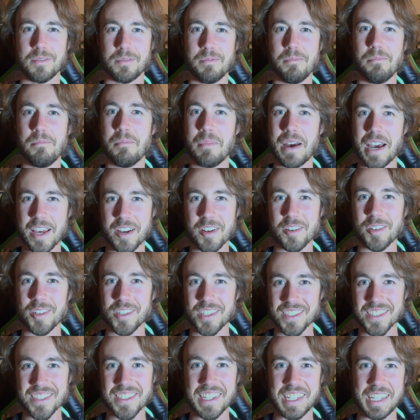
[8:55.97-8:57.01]

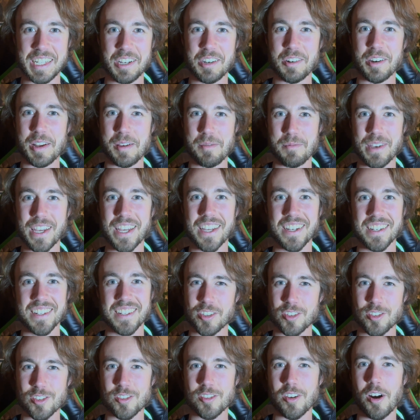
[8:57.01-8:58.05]
metal, you know what I mean?
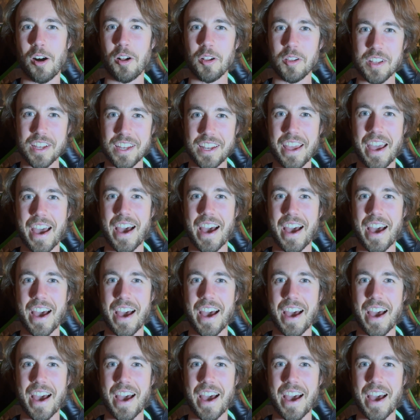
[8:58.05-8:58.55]
Solid